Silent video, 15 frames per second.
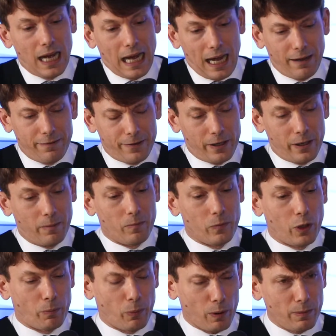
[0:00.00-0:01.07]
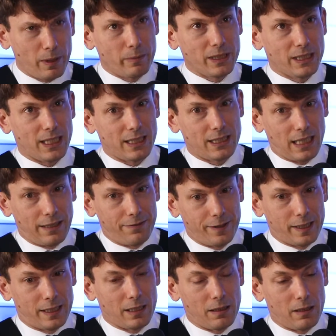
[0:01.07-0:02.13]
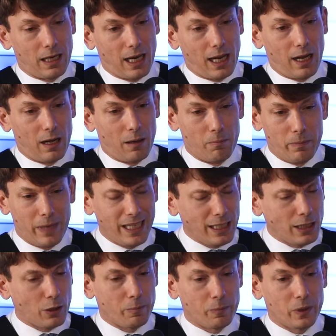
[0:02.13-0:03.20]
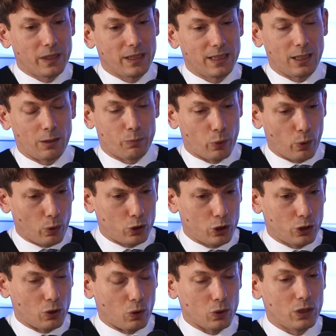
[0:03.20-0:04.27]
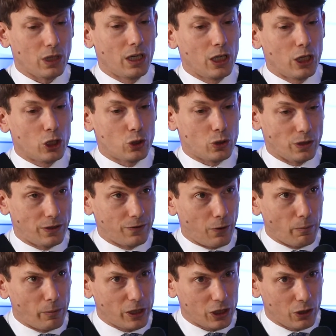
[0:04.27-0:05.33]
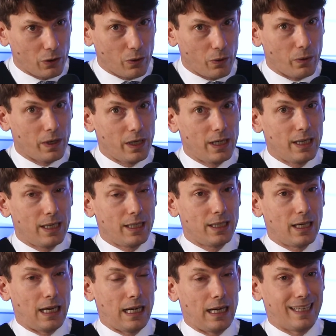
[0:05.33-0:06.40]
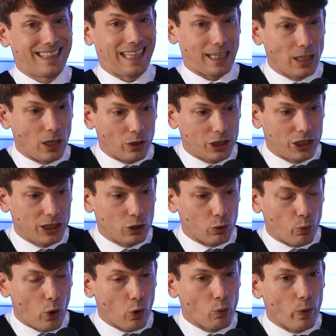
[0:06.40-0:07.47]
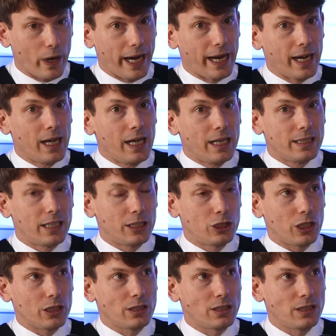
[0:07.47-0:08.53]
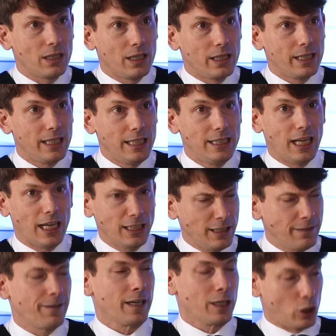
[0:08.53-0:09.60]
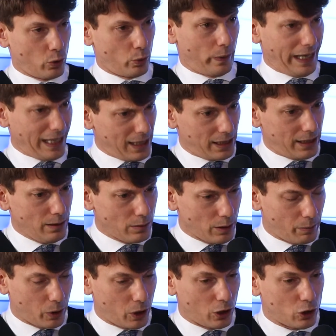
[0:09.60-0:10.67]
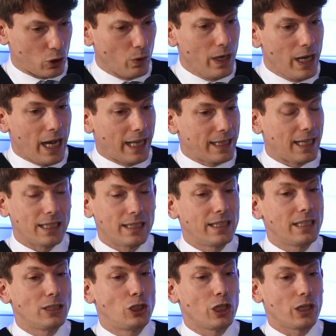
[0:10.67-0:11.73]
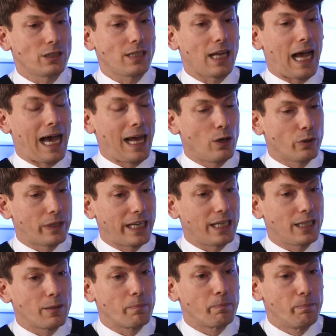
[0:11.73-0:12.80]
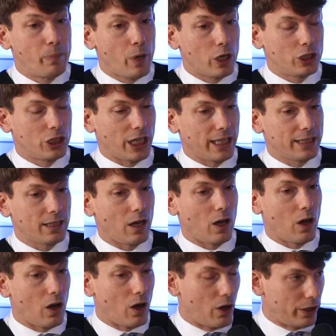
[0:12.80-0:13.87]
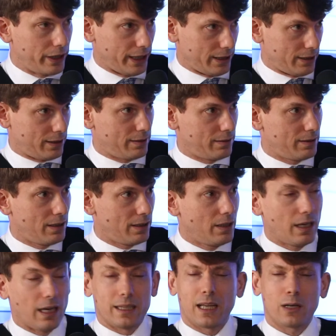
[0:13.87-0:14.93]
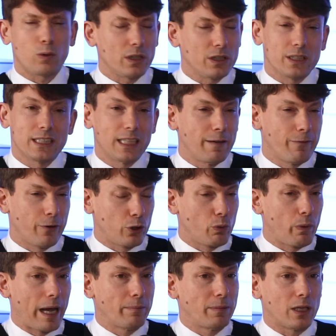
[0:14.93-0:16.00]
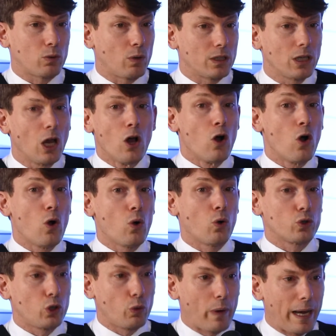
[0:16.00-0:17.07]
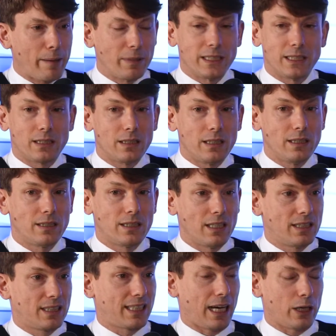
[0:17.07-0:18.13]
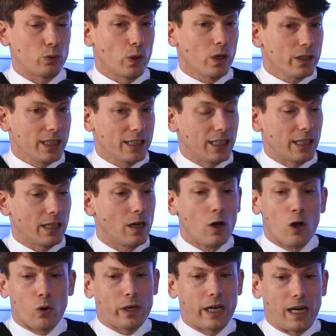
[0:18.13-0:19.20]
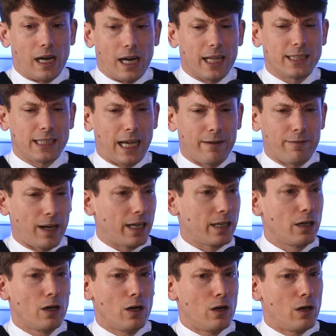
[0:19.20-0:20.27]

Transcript: However, the problem is that I think many companies approach those transformational technologies the wrong way. They just identify correctly the potential, and then they just allocate budget on it. And that was the same for the web. That was, the web is skyrocketing. Okay, let's have like